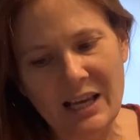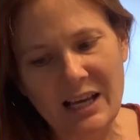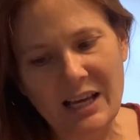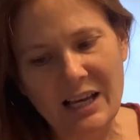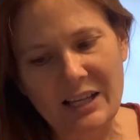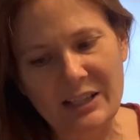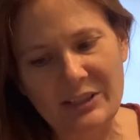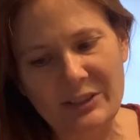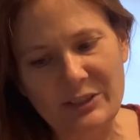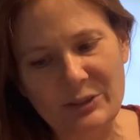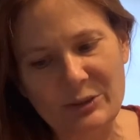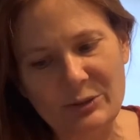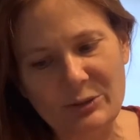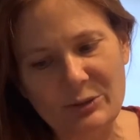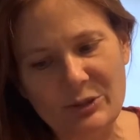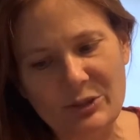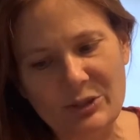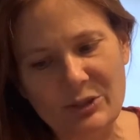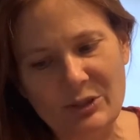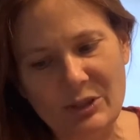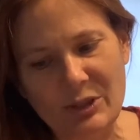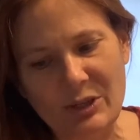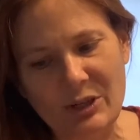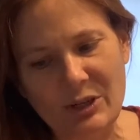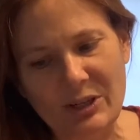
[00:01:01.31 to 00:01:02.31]
A new
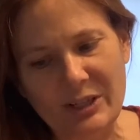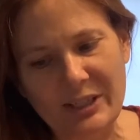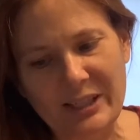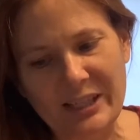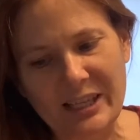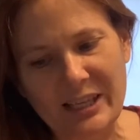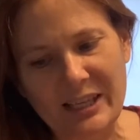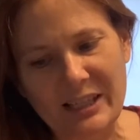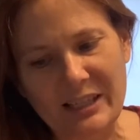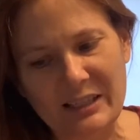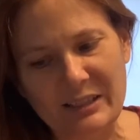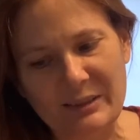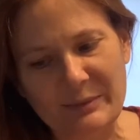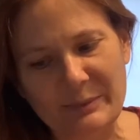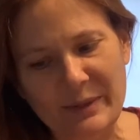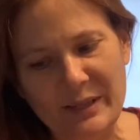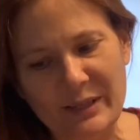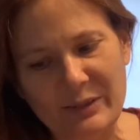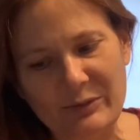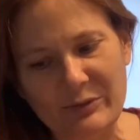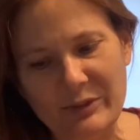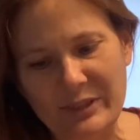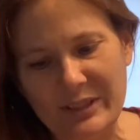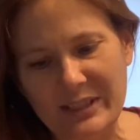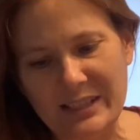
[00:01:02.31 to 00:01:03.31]
star came
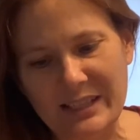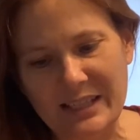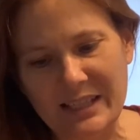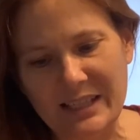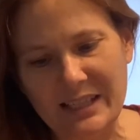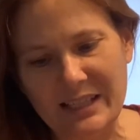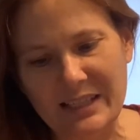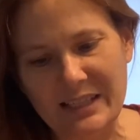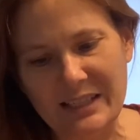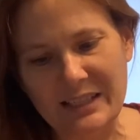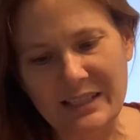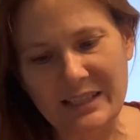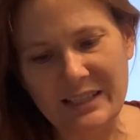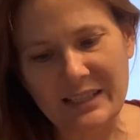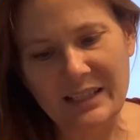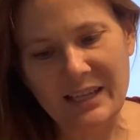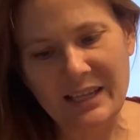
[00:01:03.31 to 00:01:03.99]
every day.